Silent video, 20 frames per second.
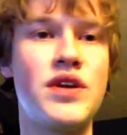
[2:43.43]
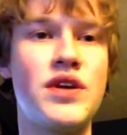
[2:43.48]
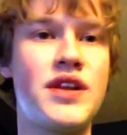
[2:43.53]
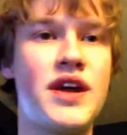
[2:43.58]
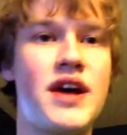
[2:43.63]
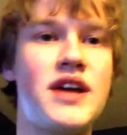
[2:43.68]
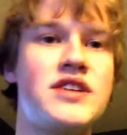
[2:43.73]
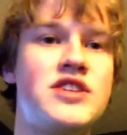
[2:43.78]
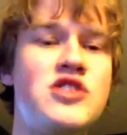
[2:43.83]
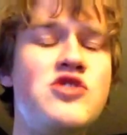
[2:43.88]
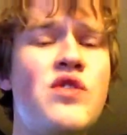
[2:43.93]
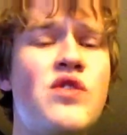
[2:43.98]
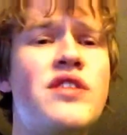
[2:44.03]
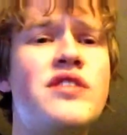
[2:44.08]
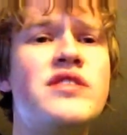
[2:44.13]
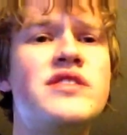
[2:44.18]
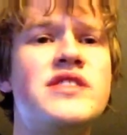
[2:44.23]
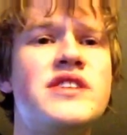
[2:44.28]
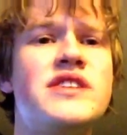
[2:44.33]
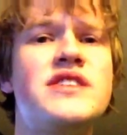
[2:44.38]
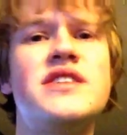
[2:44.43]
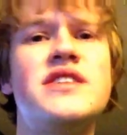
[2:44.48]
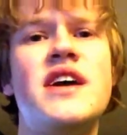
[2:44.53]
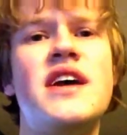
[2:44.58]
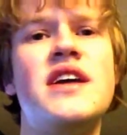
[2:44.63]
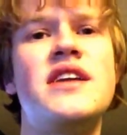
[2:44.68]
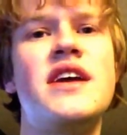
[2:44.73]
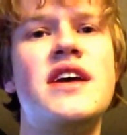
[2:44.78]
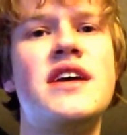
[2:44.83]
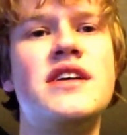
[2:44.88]
that
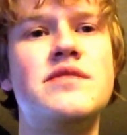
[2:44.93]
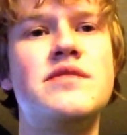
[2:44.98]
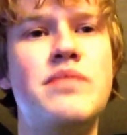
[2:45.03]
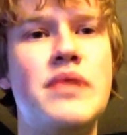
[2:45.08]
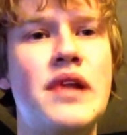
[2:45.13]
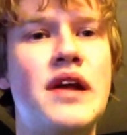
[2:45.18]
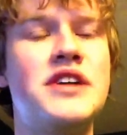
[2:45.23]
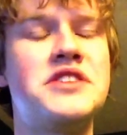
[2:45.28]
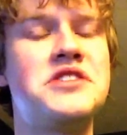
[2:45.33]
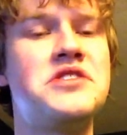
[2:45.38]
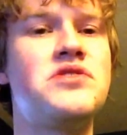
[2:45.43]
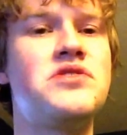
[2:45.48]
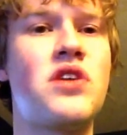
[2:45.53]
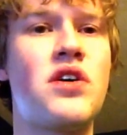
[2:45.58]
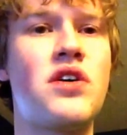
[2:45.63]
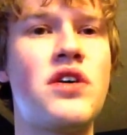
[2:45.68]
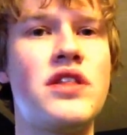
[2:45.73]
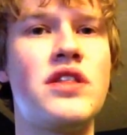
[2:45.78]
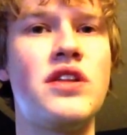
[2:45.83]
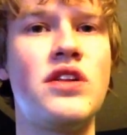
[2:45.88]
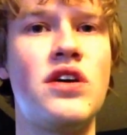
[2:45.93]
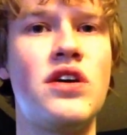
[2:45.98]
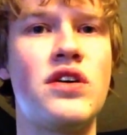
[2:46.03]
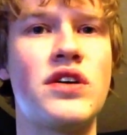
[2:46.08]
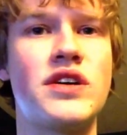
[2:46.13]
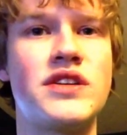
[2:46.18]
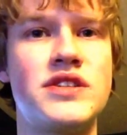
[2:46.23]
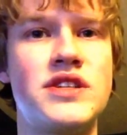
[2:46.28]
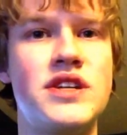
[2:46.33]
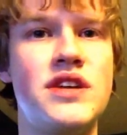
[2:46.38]
268 days plus. She's already the
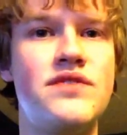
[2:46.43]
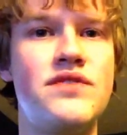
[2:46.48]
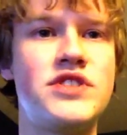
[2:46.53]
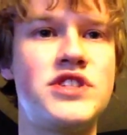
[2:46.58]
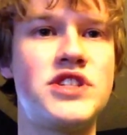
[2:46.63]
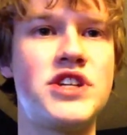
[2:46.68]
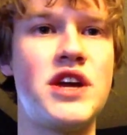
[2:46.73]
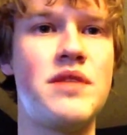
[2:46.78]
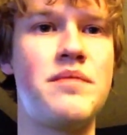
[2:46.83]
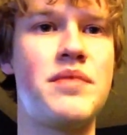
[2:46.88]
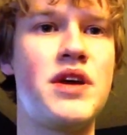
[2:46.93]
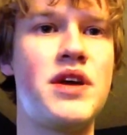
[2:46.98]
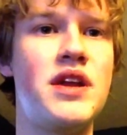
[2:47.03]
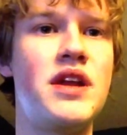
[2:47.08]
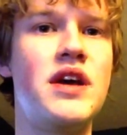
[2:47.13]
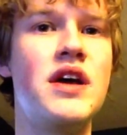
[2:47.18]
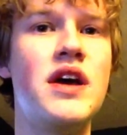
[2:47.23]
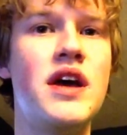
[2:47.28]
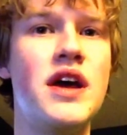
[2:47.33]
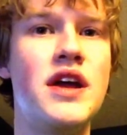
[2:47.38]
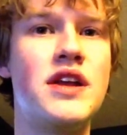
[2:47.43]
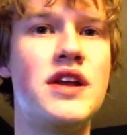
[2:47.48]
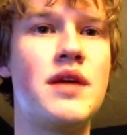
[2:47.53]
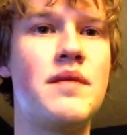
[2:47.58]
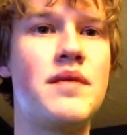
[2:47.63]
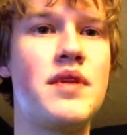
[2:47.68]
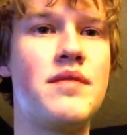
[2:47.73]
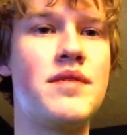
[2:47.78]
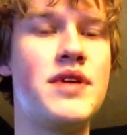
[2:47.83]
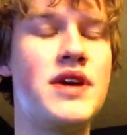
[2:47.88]
longest Divas Champion in
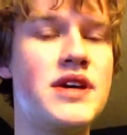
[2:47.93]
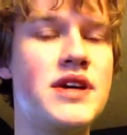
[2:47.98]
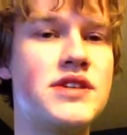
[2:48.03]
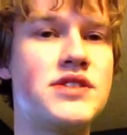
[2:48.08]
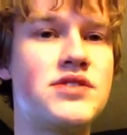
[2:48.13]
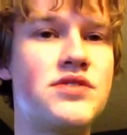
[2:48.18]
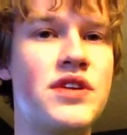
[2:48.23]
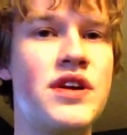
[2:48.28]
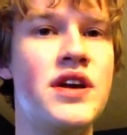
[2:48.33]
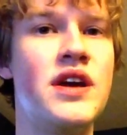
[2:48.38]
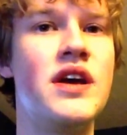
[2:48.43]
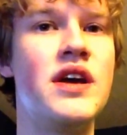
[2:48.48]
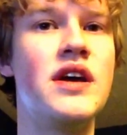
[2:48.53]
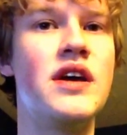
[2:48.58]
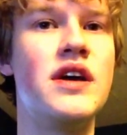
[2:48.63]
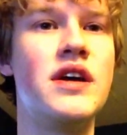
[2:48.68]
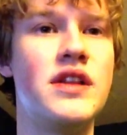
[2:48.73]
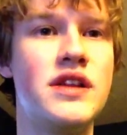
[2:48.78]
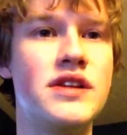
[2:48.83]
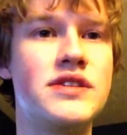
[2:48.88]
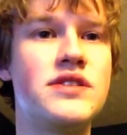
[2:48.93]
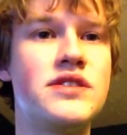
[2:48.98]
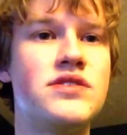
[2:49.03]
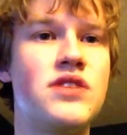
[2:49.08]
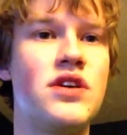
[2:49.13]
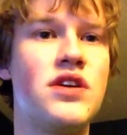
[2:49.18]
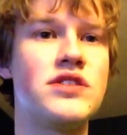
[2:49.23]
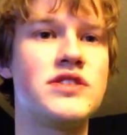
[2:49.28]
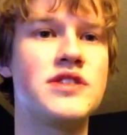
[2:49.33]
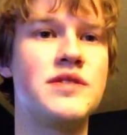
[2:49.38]
WWE history. This is
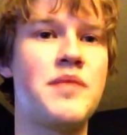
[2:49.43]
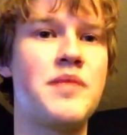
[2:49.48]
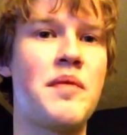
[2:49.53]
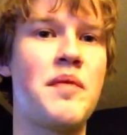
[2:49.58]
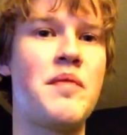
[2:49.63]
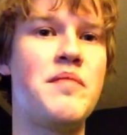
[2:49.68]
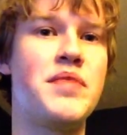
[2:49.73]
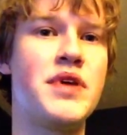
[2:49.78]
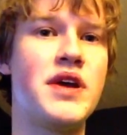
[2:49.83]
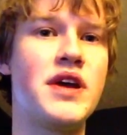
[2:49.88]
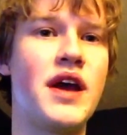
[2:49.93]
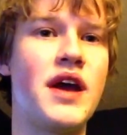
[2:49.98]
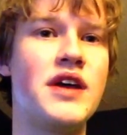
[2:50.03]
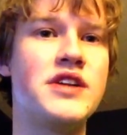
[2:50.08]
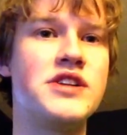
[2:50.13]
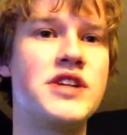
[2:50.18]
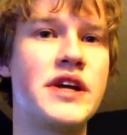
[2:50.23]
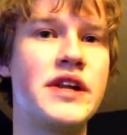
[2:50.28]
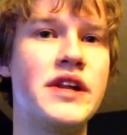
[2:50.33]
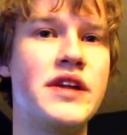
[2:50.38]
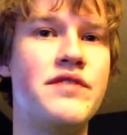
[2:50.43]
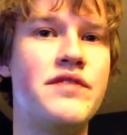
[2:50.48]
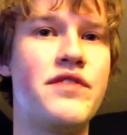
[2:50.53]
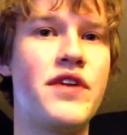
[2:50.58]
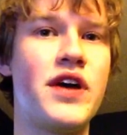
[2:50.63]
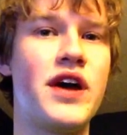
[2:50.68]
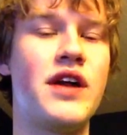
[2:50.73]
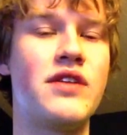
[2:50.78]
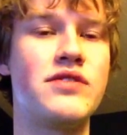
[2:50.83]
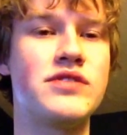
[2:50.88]
awesome. I'm a big AJ Lee
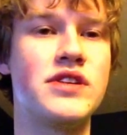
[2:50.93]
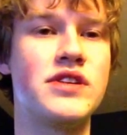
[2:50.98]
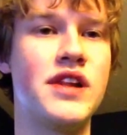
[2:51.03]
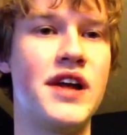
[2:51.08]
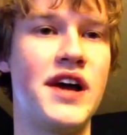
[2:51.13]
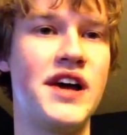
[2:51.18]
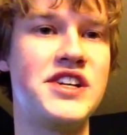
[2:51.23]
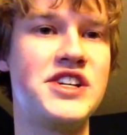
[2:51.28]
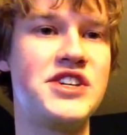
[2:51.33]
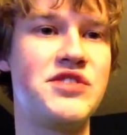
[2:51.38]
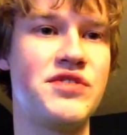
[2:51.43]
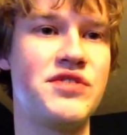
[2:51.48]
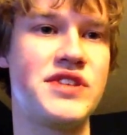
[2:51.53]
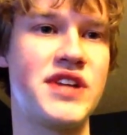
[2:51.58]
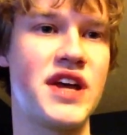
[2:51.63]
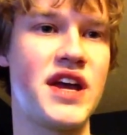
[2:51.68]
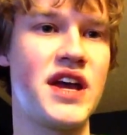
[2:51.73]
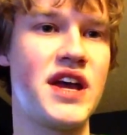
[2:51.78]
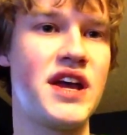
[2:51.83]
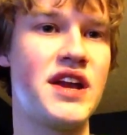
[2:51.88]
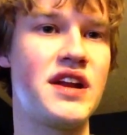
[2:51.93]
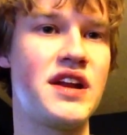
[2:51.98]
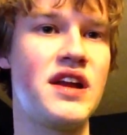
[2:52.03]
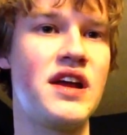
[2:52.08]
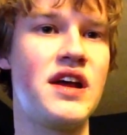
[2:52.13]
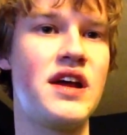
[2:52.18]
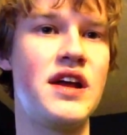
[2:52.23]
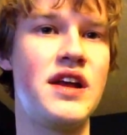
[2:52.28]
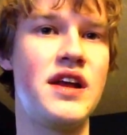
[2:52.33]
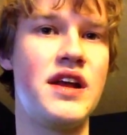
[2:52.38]
fan. I was glad she retained.
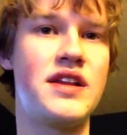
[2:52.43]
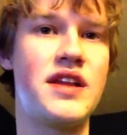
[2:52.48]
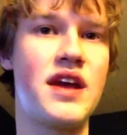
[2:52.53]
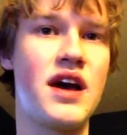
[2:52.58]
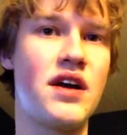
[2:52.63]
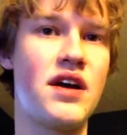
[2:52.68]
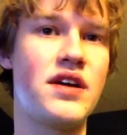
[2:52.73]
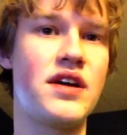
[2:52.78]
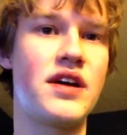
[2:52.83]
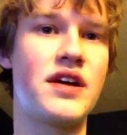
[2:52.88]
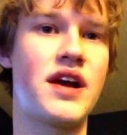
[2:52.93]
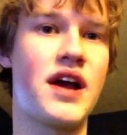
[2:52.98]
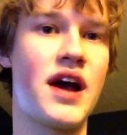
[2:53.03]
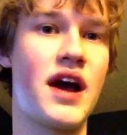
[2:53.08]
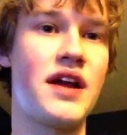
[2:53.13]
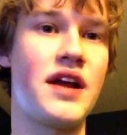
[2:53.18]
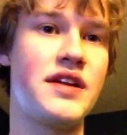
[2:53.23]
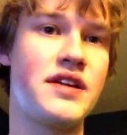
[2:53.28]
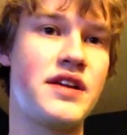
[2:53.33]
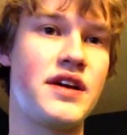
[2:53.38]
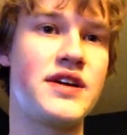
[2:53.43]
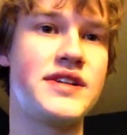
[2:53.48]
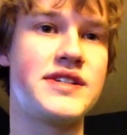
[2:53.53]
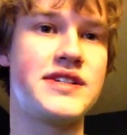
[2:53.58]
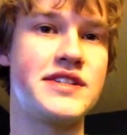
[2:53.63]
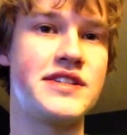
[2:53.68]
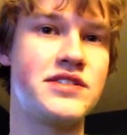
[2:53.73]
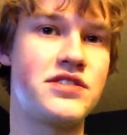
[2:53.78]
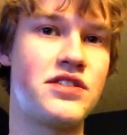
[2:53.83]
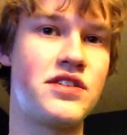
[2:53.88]
Natalya kind of does
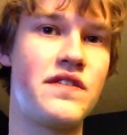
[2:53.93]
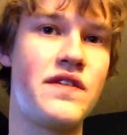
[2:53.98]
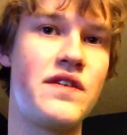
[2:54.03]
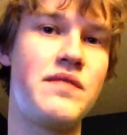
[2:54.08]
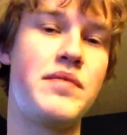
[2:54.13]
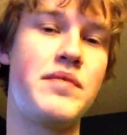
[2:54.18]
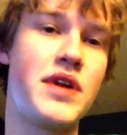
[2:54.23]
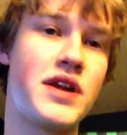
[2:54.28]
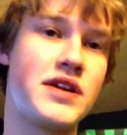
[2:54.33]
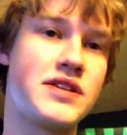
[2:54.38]
deserve it, but